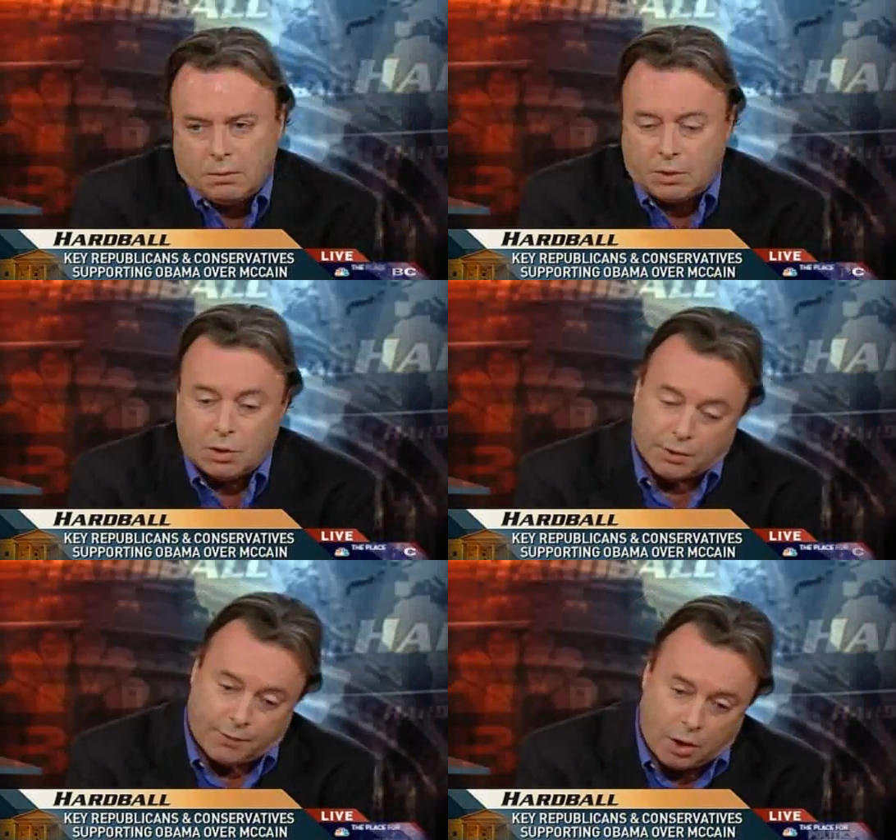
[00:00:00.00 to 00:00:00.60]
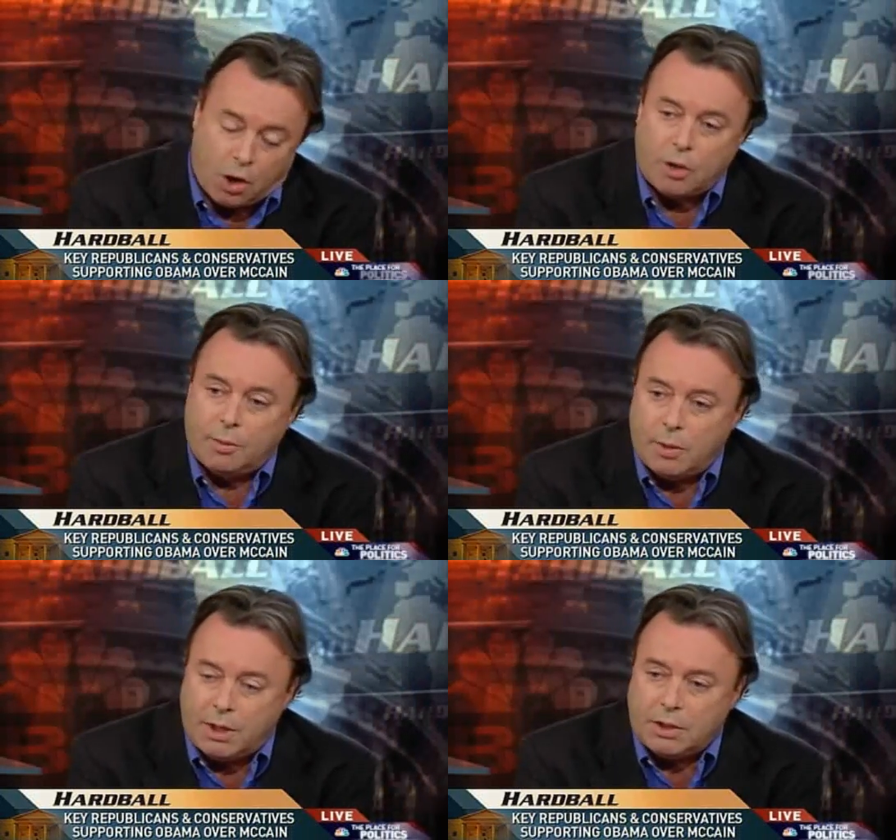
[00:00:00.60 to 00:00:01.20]
the question I have.
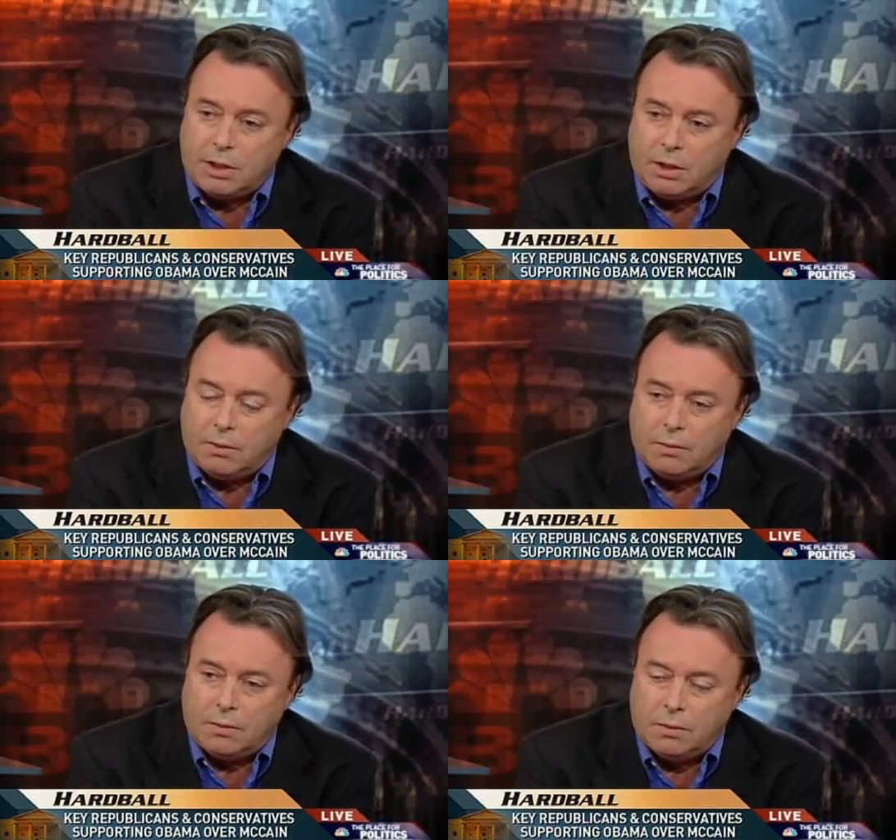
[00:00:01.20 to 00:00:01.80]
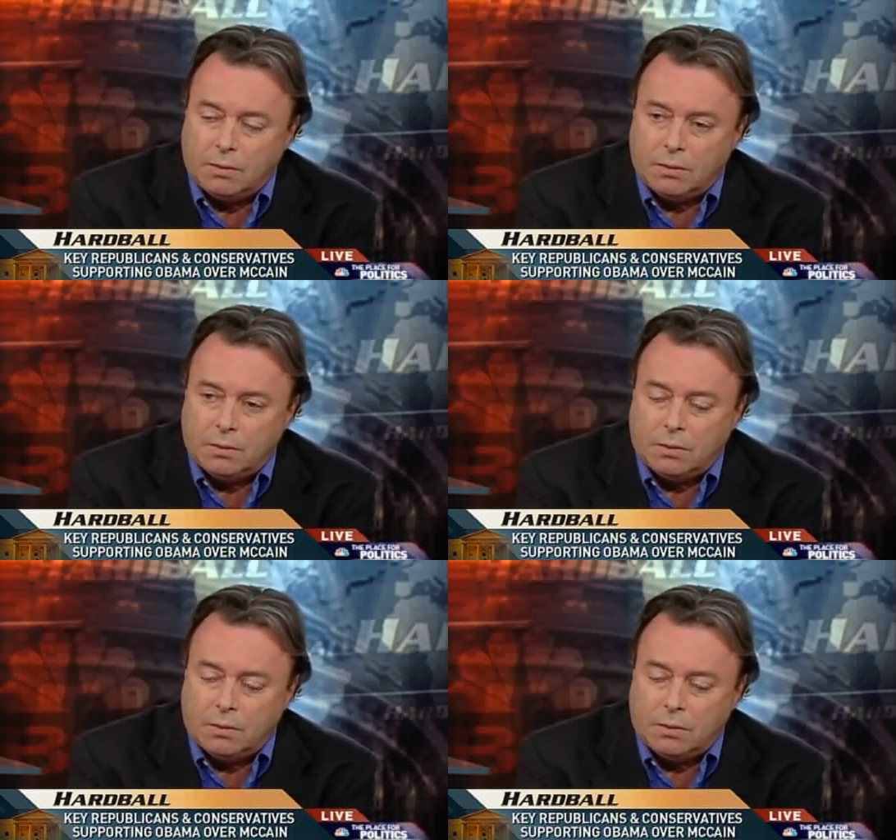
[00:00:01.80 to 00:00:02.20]
I put this this question to